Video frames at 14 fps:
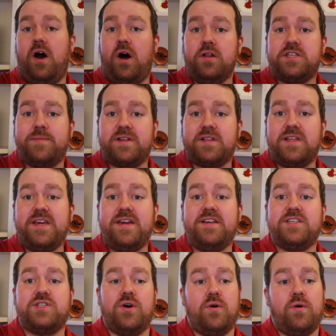Ultimate League,
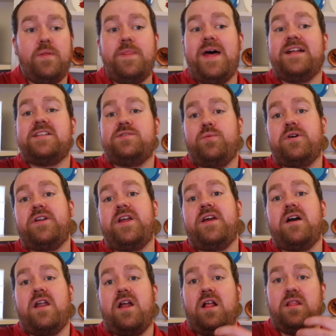so that's where they
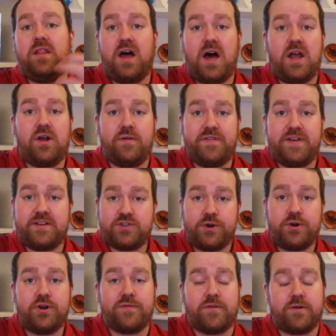got a lot of their
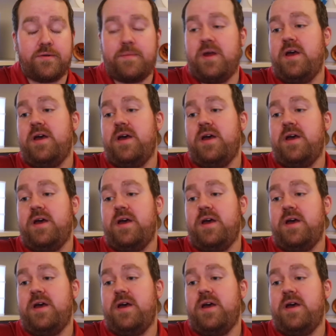turnover.